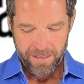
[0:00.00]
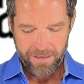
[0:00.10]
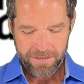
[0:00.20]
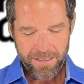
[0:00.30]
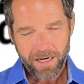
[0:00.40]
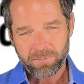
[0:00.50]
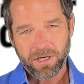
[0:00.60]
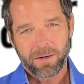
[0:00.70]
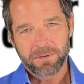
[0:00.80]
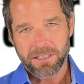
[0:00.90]
there's not a
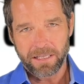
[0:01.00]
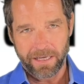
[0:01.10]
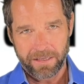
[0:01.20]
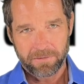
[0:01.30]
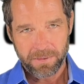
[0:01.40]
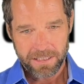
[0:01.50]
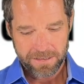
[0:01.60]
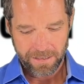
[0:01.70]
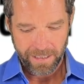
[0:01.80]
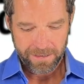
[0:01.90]
problem with the length, because
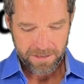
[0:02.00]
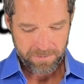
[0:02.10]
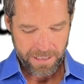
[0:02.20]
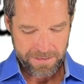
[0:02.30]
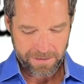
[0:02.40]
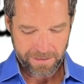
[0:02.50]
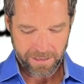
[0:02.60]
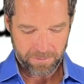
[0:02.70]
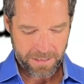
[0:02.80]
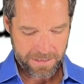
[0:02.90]
the length is basically
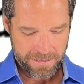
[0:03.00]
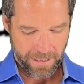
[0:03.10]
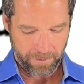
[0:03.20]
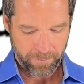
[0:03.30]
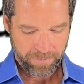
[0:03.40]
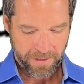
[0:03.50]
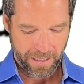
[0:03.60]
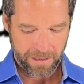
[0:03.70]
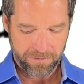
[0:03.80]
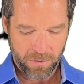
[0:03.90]
going to be the same.
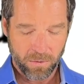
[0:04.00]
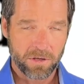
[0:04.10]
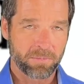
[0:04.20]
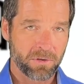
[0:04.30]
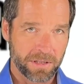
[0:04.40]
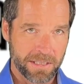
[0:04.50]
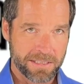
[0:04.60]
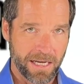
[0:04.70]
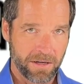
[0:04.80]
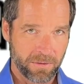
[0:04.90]
And if you were to print
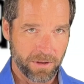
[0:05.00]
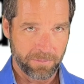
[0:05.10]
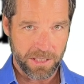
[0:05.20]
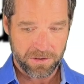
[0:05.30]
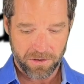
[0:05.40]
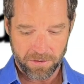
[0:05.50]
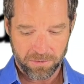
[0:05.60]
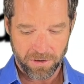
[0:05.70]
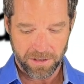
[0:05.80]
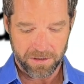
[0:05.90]
this out, you want to make sure you
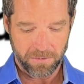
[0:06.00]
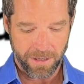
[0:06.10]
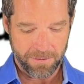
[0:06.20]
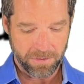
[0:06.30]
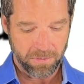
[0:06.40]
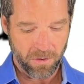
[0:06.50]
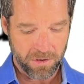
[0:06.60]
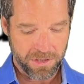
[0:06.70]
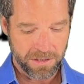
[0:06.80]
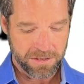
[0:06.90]
printed the right
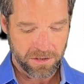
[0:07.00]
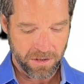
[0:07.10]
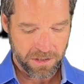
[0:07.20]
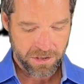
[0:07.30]
proportions, and you can